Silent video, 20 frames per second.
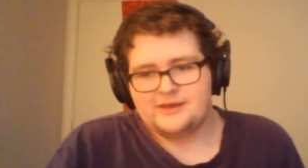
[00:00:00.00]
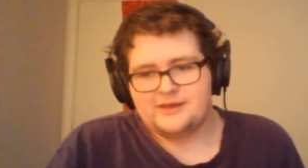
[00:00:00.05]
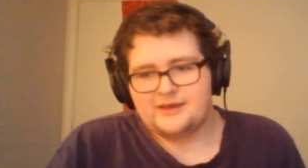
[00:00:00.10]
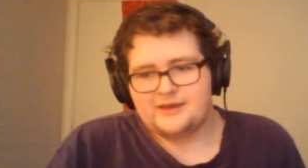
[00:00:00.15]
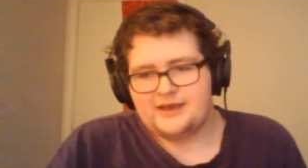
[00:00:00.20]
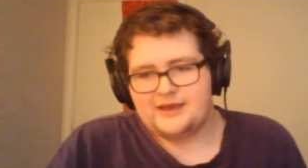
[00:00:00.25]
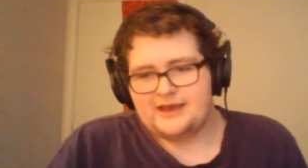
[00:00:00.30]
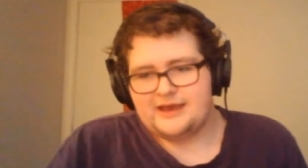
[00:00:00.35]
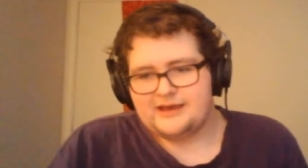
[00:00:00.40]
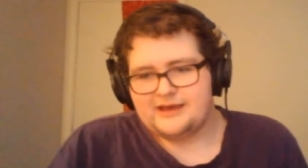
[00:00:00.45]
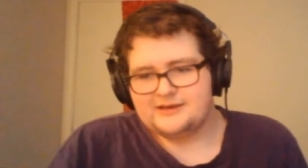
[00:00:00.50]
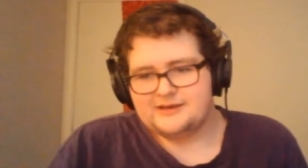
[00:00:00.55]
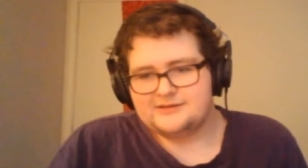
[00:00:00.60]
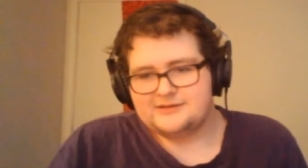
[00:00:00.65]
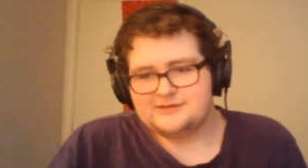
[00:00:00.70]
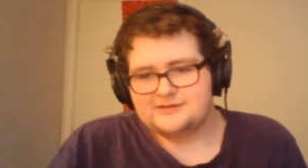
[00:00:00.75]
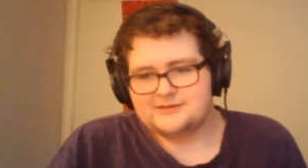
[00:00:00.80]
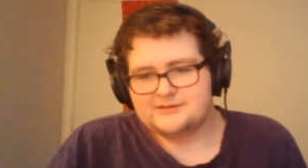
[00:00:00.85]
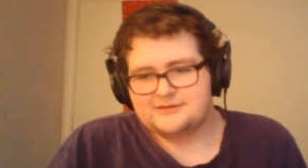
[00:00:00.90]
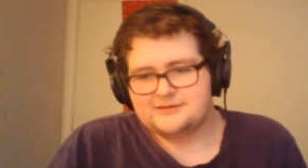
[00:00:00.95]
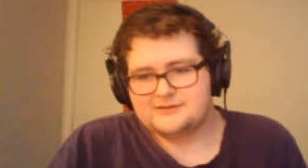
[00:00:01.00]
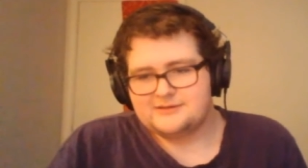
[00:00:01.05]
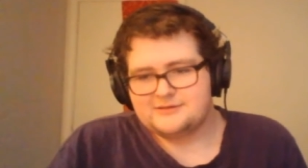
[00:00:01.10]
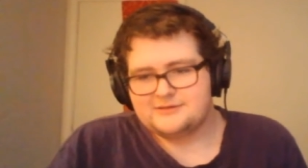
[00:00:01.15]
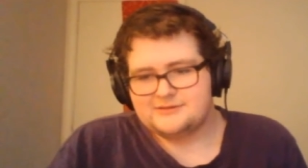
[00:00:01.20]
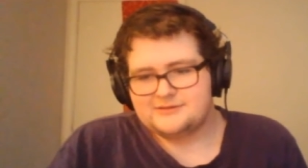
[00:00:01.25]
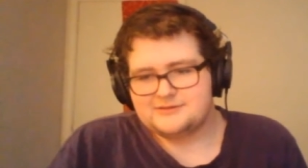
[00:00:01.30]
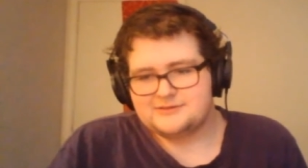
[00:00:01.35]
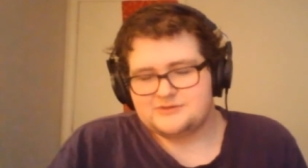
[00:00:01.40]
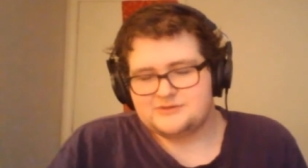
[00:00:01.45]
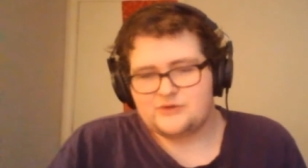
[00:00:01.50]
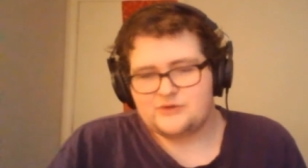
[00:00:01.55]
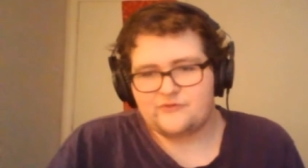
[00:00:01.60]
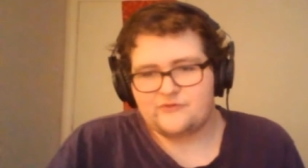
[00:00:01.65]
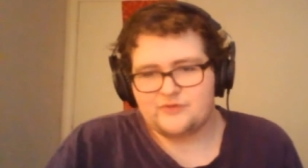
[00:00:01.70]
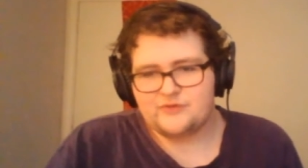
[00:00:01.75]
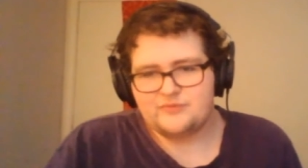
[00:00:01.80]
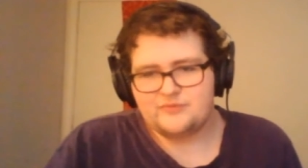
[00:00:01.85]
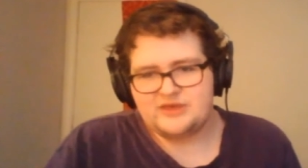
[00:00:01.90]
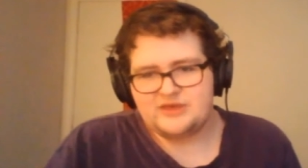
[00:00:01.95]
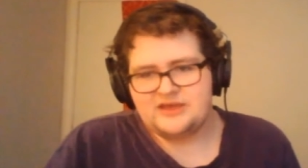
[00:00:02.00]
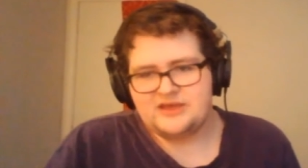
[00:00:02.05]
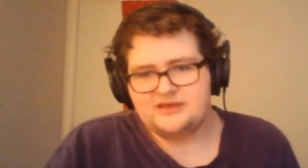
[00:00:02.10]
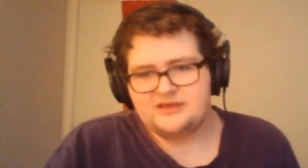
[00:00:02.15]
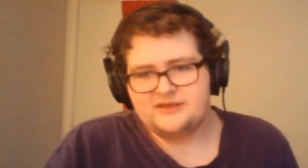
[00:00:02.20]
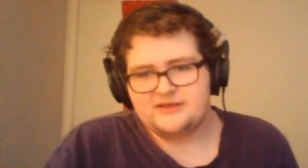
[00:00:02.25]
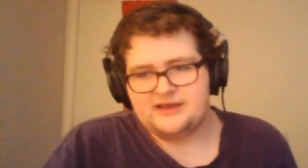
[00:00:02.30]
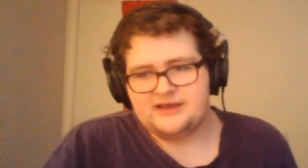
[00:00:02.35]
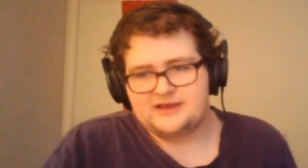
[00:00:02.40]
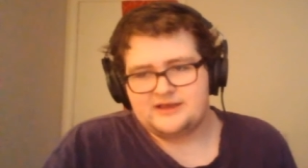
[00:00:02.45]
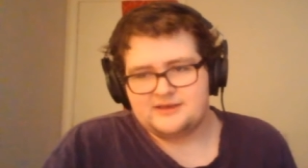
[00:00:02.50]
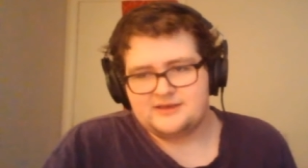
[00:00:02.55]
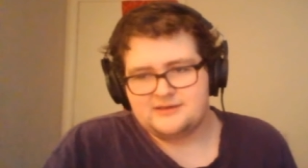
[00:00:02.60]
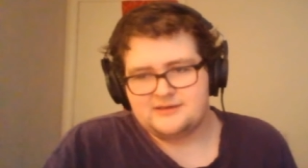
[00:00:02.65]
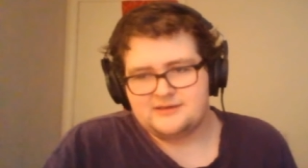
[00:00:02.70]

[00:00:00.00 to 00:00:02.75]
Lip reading: And so for me, like,